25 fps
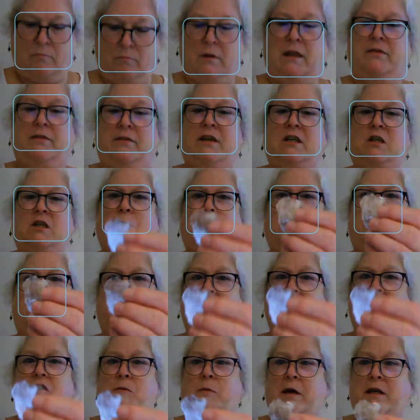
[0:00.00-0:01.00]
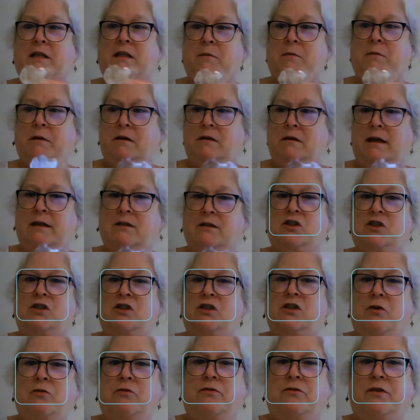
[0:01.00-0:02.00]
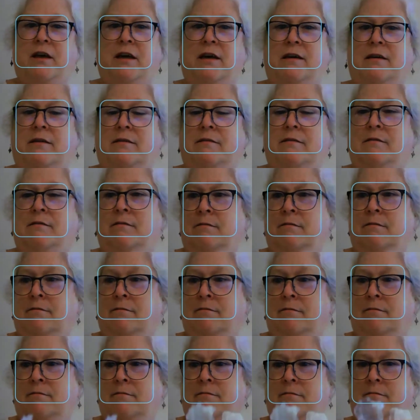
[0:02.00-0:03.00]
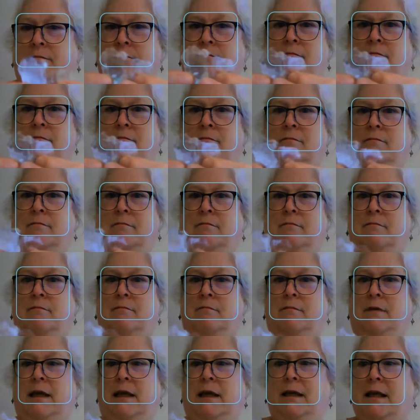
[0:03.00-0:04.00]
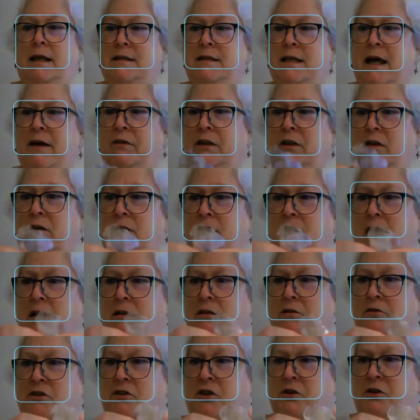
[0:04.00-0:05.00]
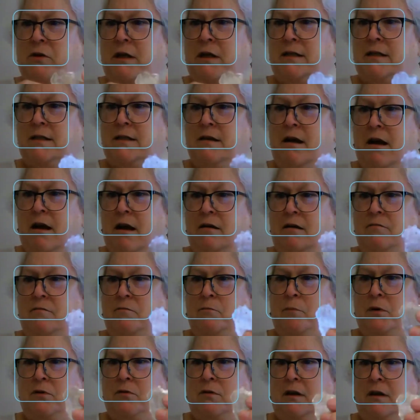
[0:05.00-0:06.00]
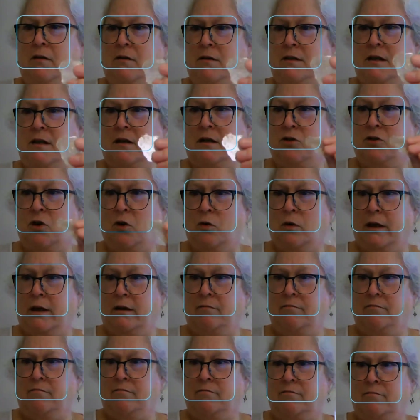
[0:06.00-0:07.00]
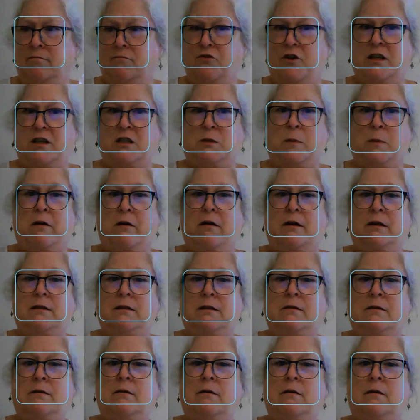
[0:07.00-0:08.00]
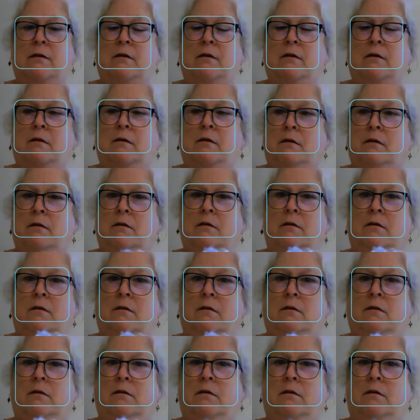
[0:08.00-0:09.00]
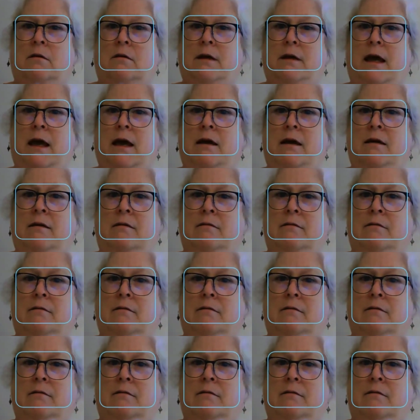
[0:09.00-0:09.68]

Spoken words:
this particular specimen is so thin, it does have a little color to it. It's not, it's not totally transparent. Okay.